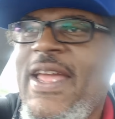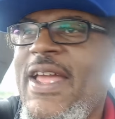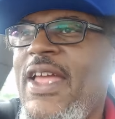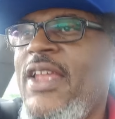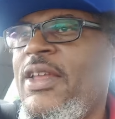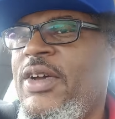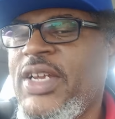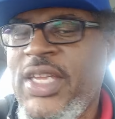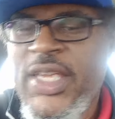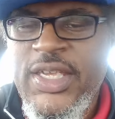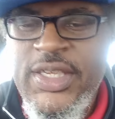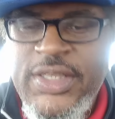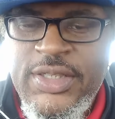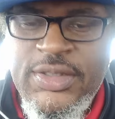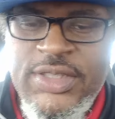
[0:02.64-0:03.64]
Hello
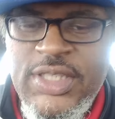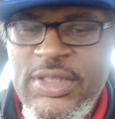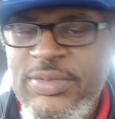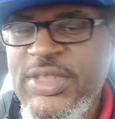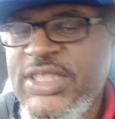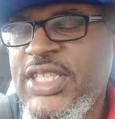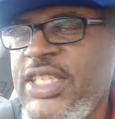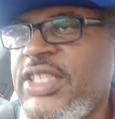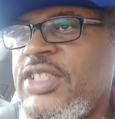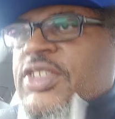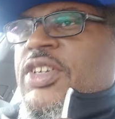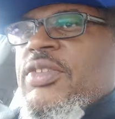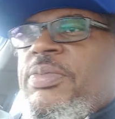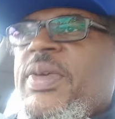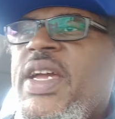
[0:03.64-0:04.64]
again, YouTube. This is the
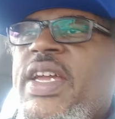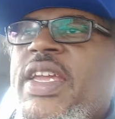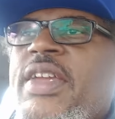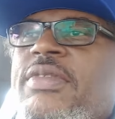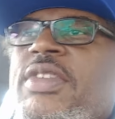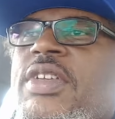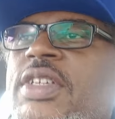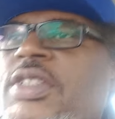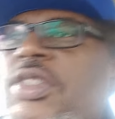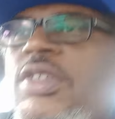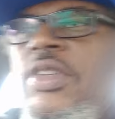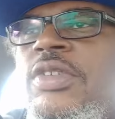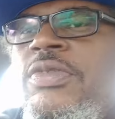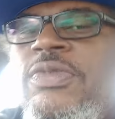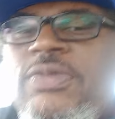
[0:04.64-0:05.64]
truth, man. Giving you the
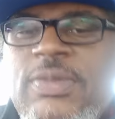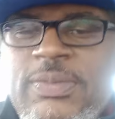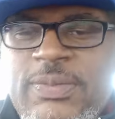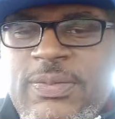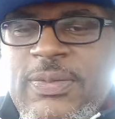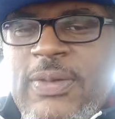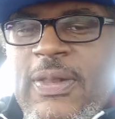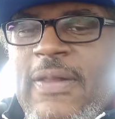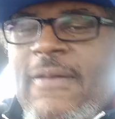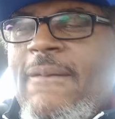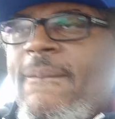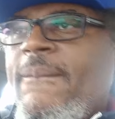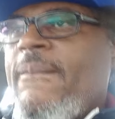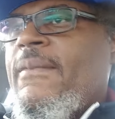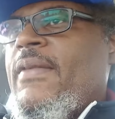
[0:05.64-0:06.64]
truth.
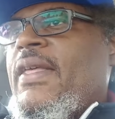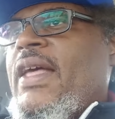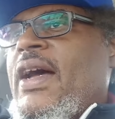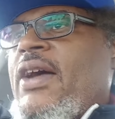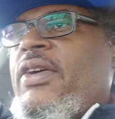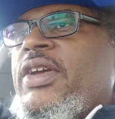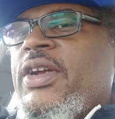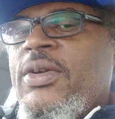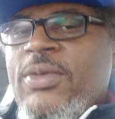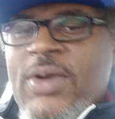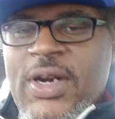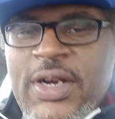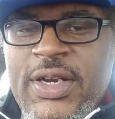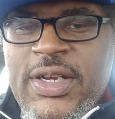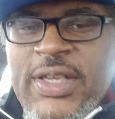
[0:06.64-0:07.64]
Out here
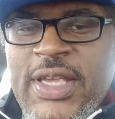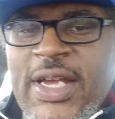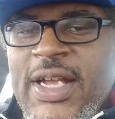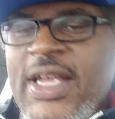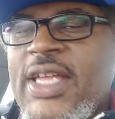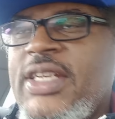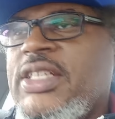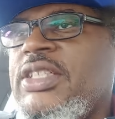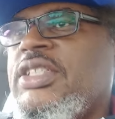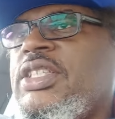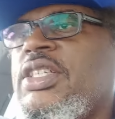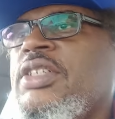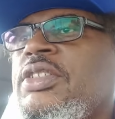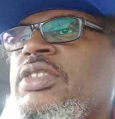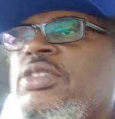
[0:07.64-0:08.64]
working, y'all gotta
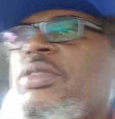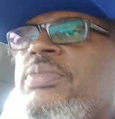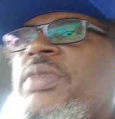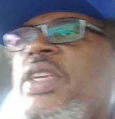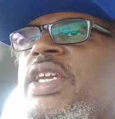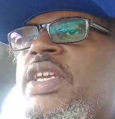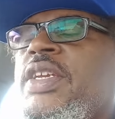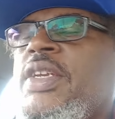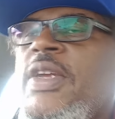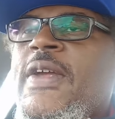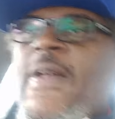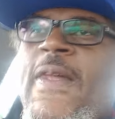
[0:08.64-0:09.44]
excuse me.